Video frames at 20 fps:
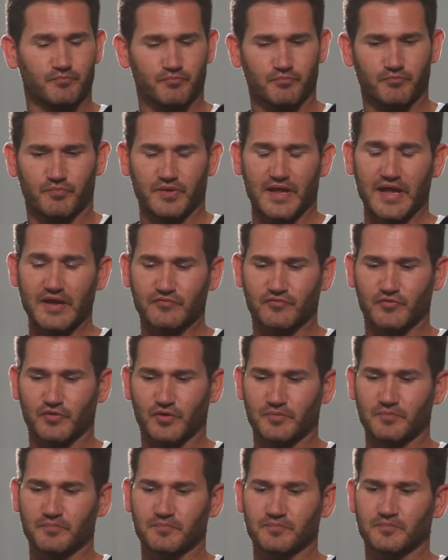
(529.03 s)
that
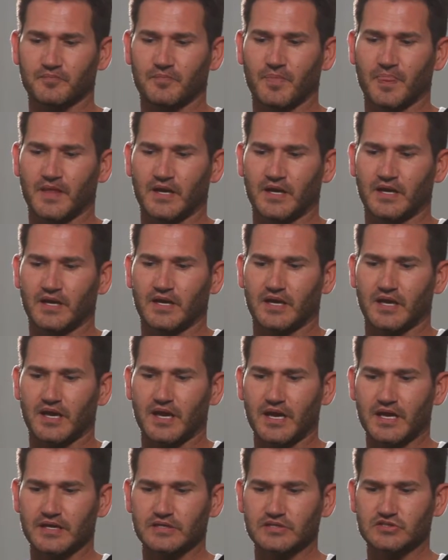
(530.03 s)
platform. Cool.
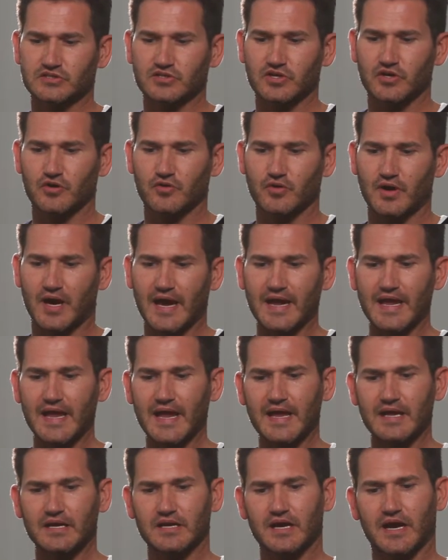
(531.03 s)
And so I
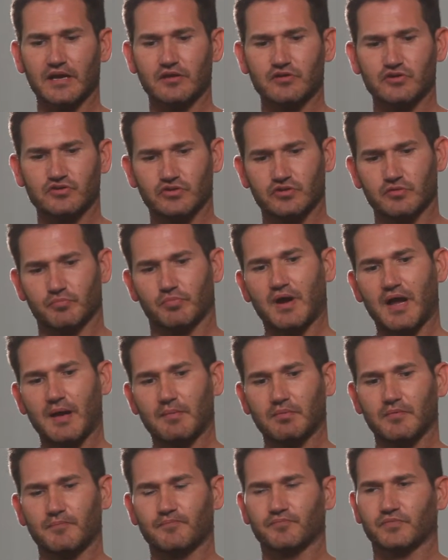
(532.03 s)
had, I understood the
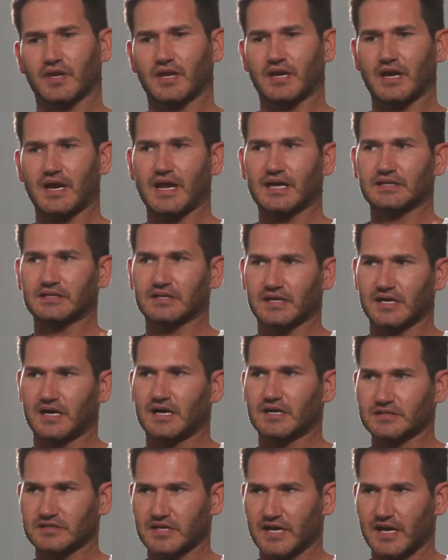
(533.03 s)
problem and I had the
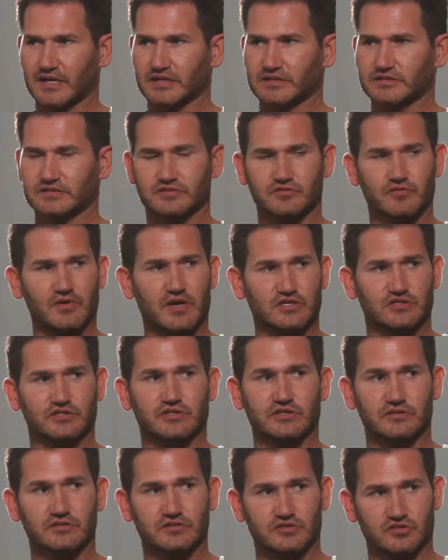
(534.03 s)
contacts to actually
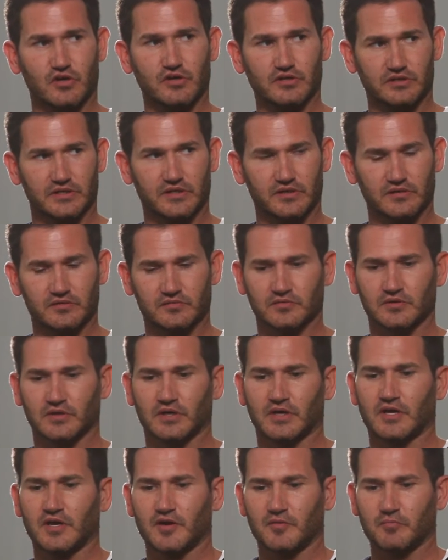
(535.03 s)
start there.
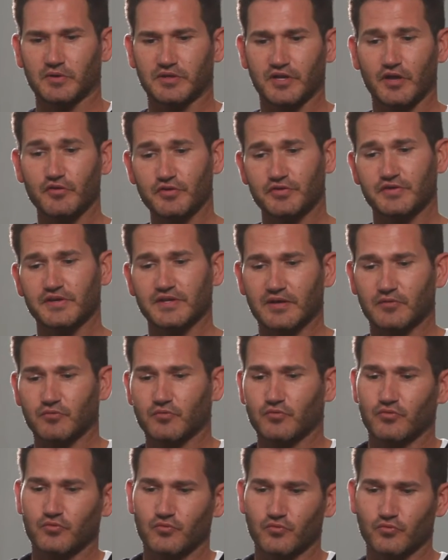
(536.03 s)
But the other thing that
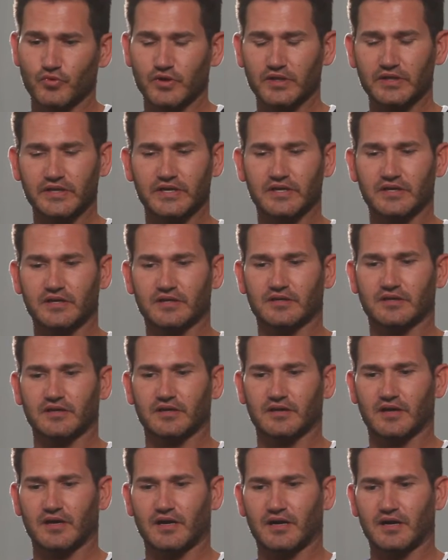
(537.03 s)
really,
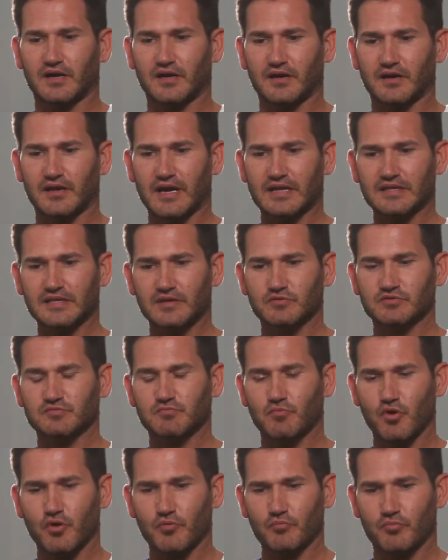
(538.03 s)
uh, and I think was
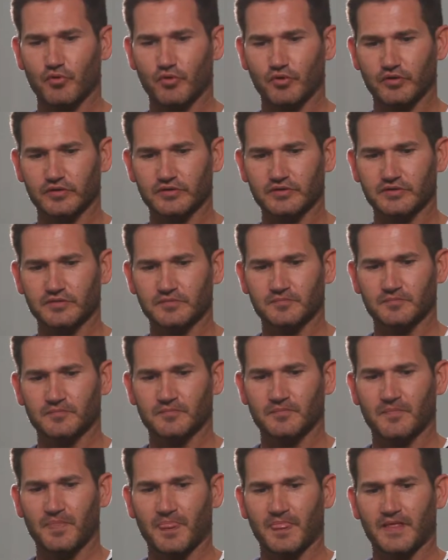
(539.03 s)
more important,
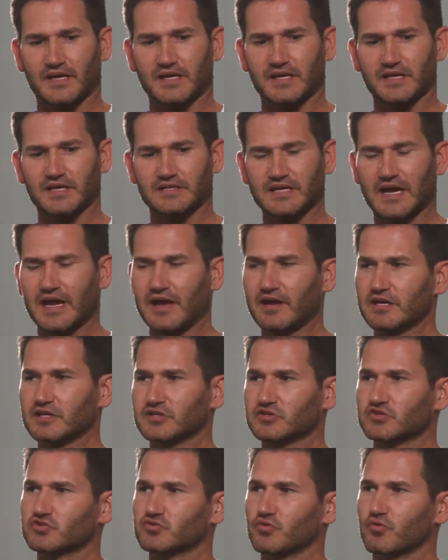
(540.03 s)
is I had a
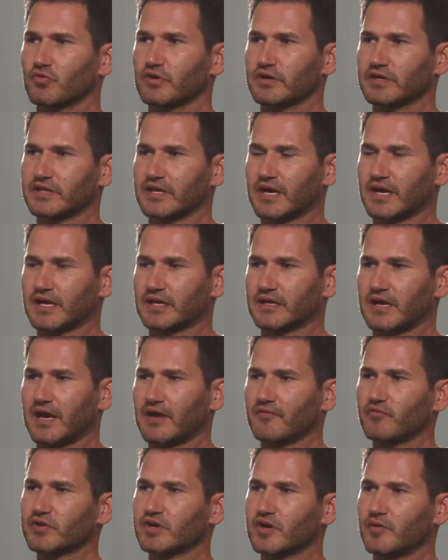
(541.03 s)
story that
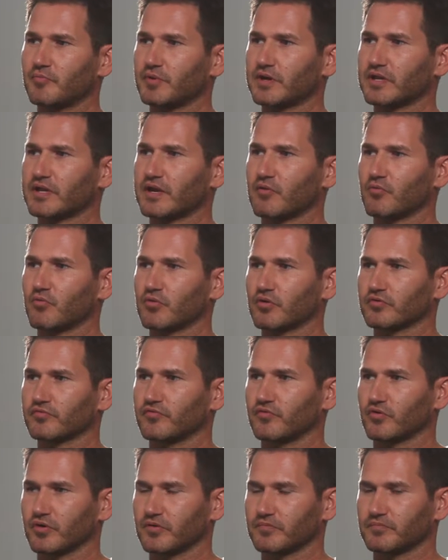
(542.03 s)
every company that I worked
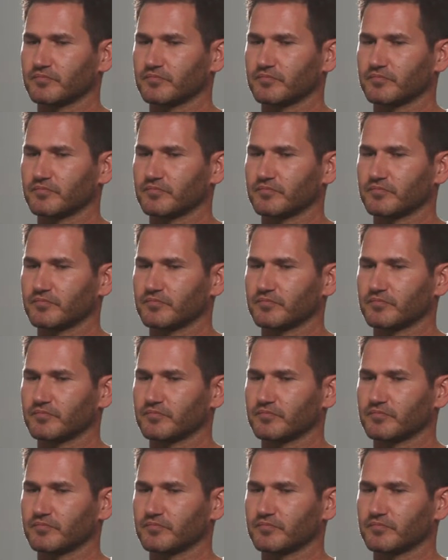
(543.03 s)
for,